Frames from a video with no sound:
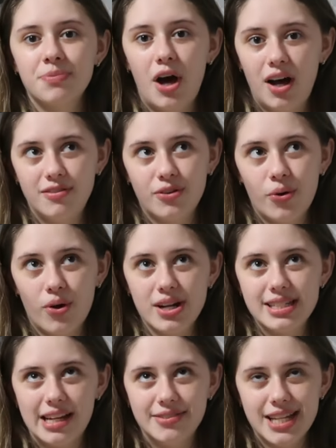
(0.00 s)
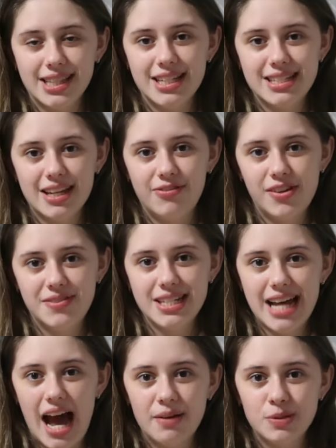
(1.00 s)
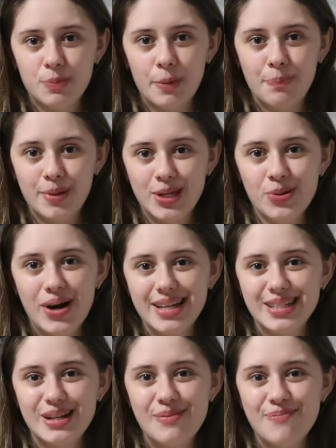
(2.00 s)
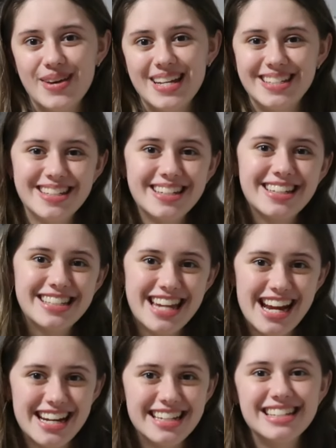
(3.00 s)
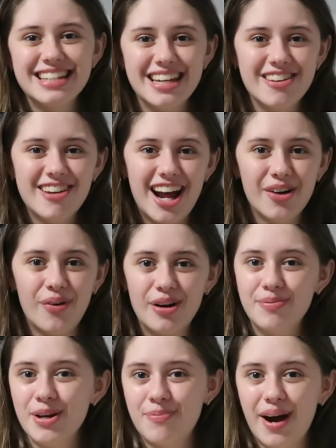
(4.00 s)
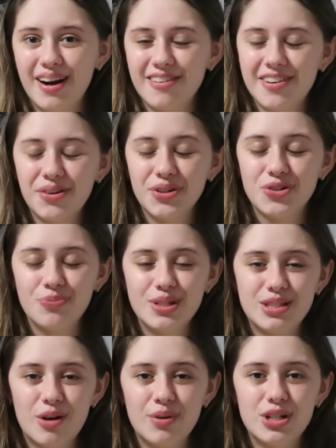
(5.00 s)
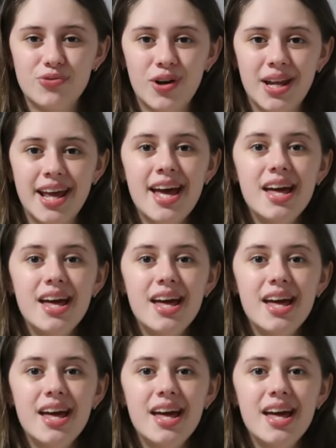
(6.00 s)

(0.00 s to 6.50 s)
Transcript: of course, I've said this like 50 times, but BU has an amazing skating team and I want to be a part of it, which would be so much fun,